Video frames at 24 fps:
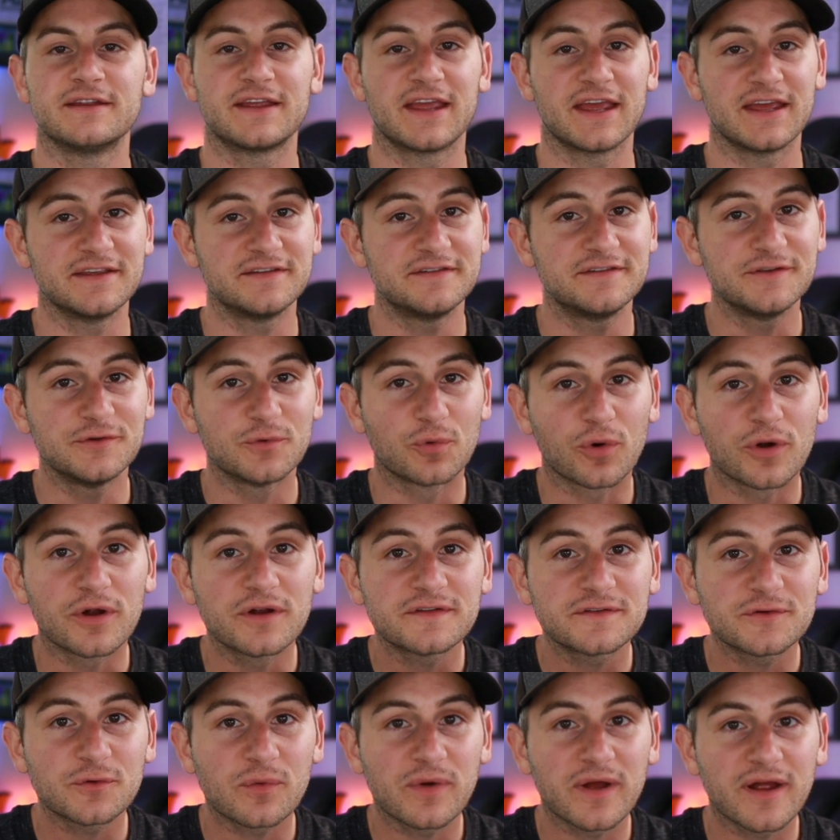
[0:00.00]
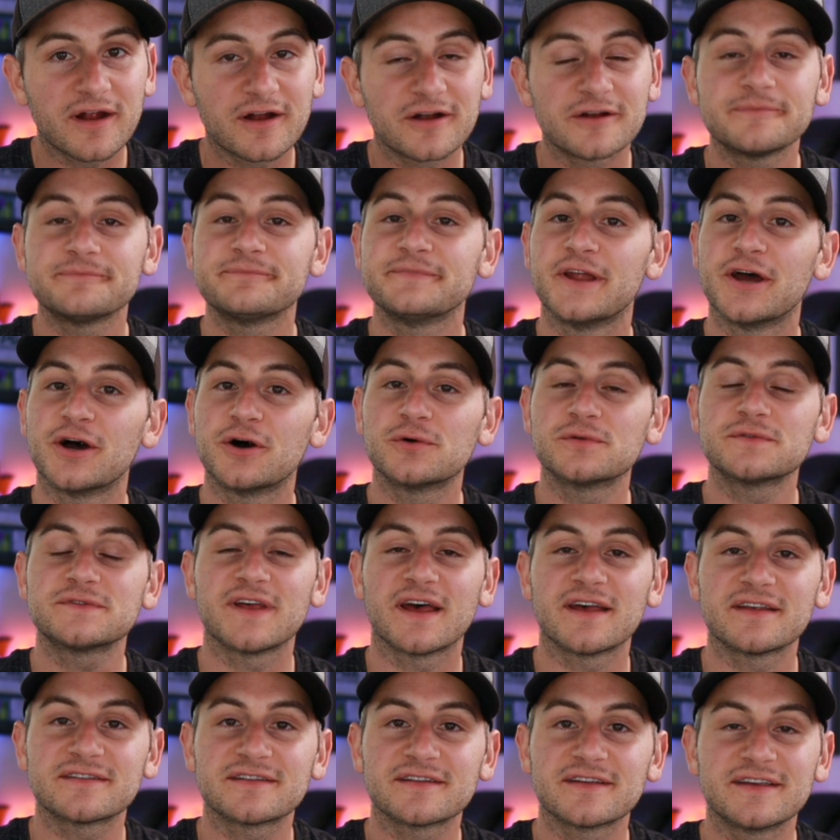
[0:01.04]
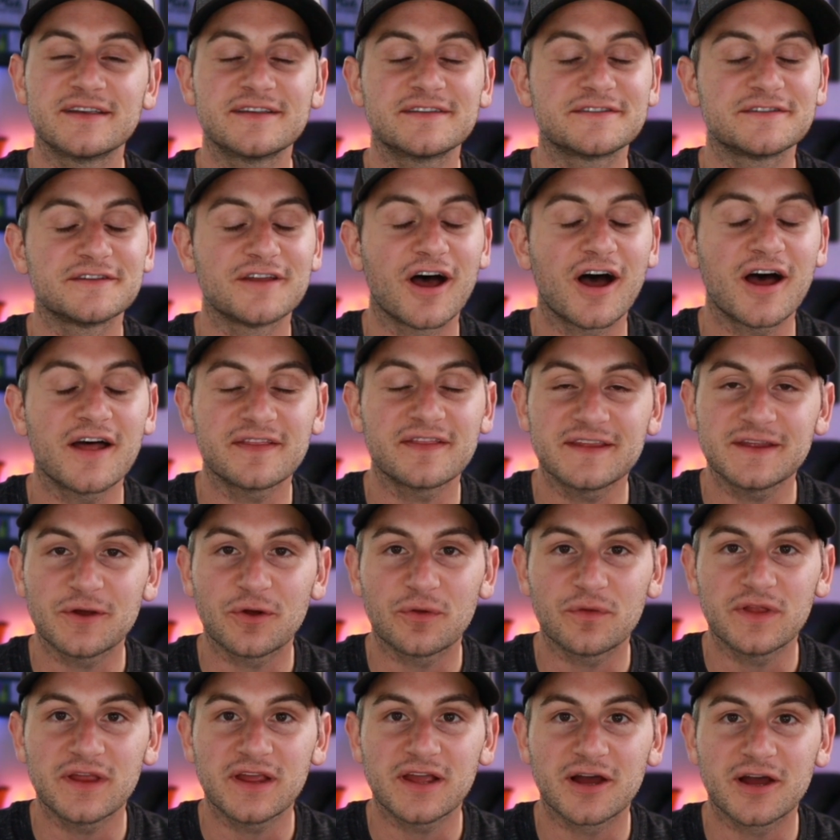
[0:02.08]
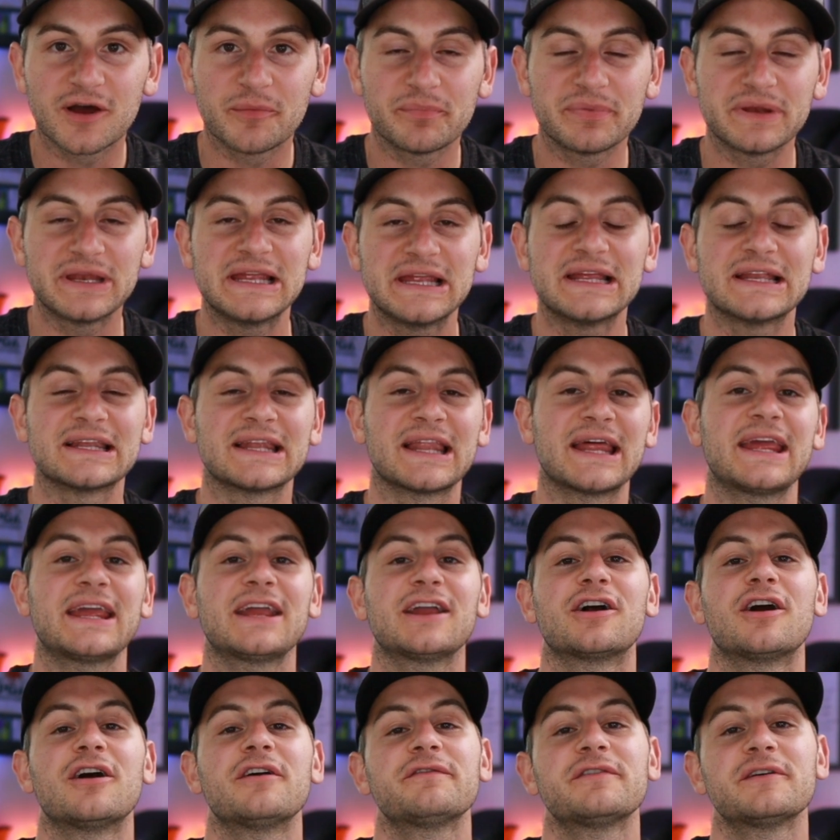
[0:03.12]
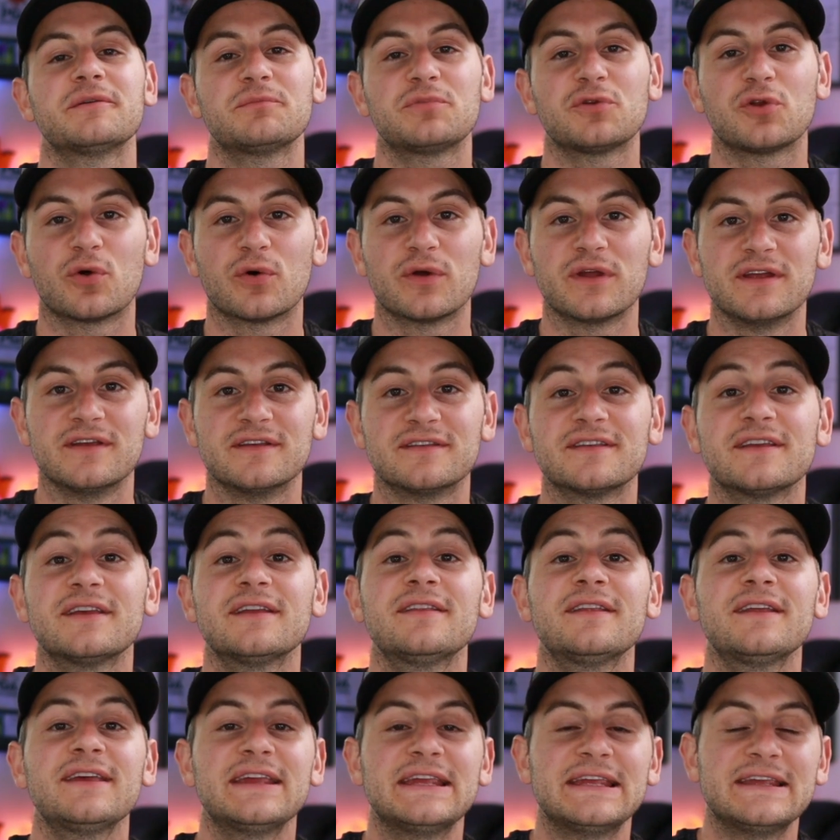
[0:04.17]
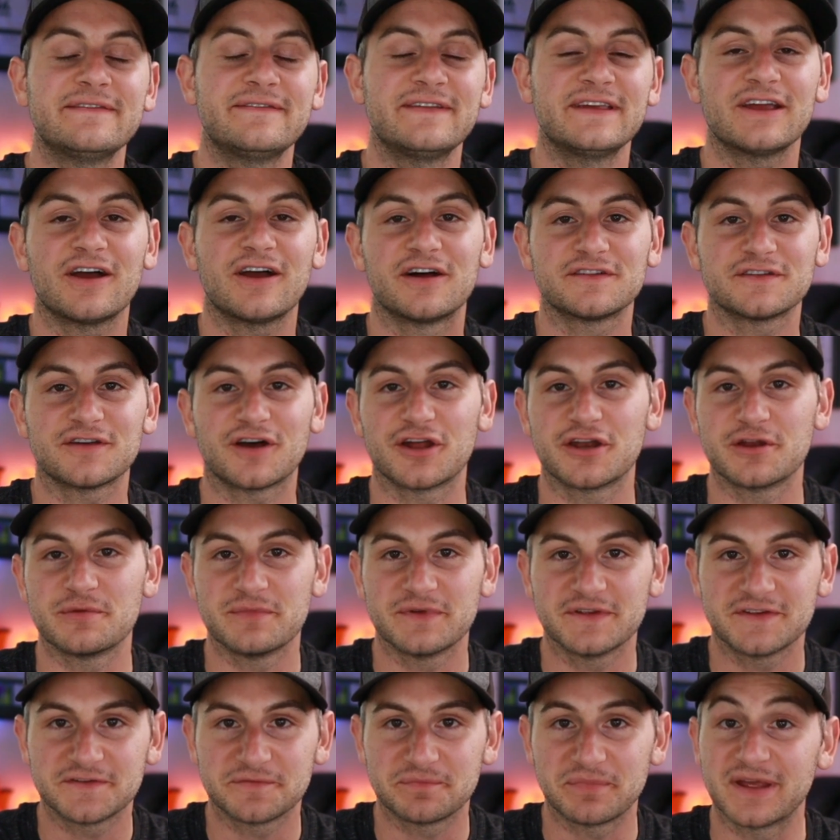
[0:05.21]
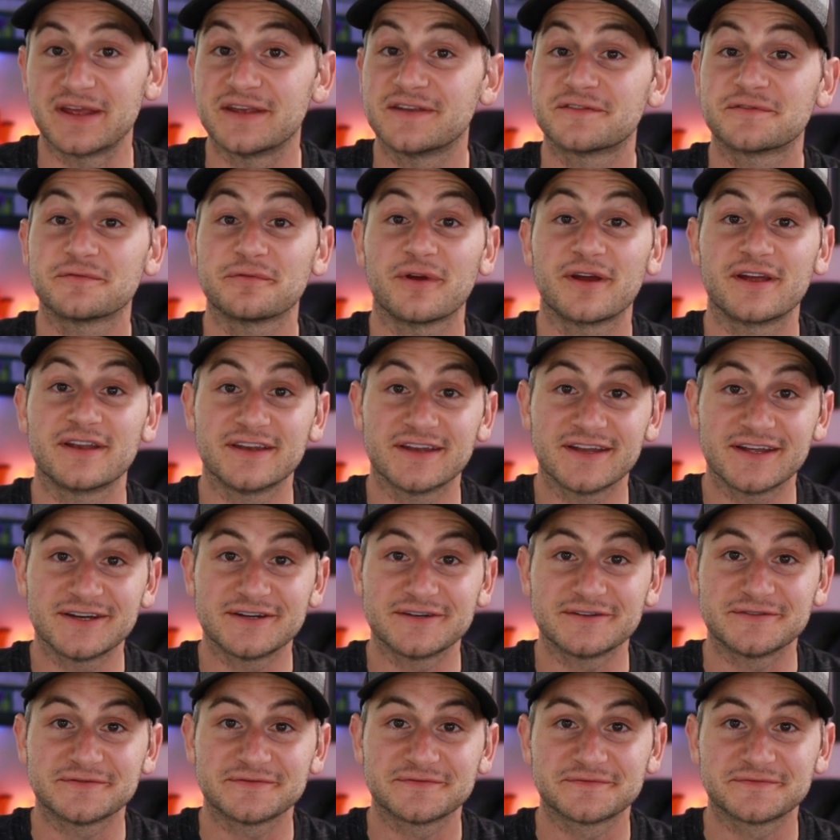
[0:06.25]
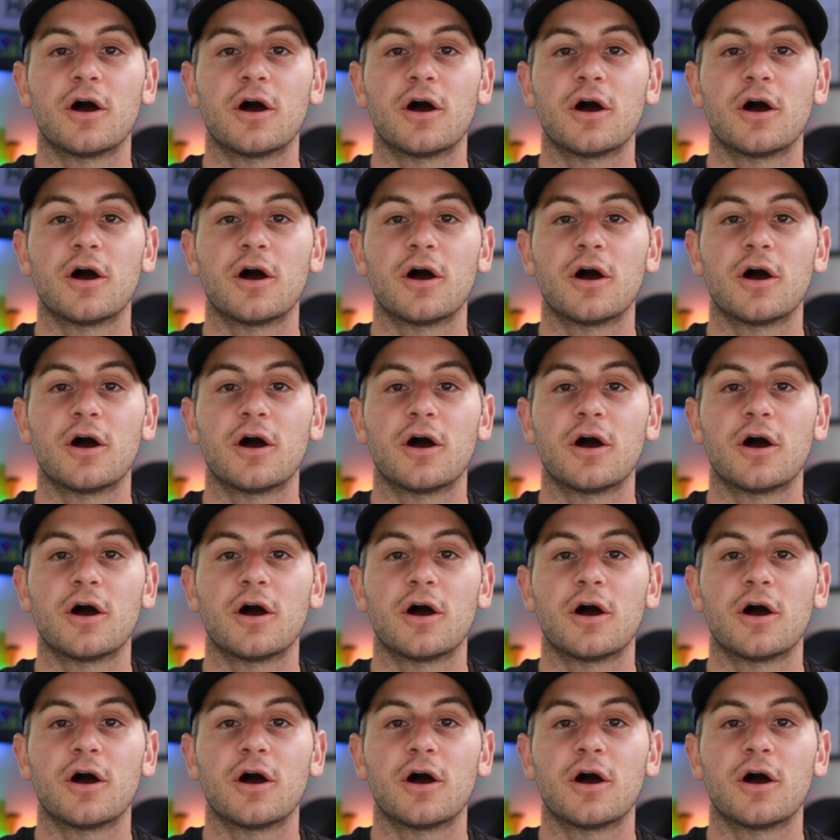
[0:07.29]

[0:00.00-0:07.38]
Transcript: In case you weren't aware, no, Tesla is not the only company laying off employees in the EV autonomous space right now.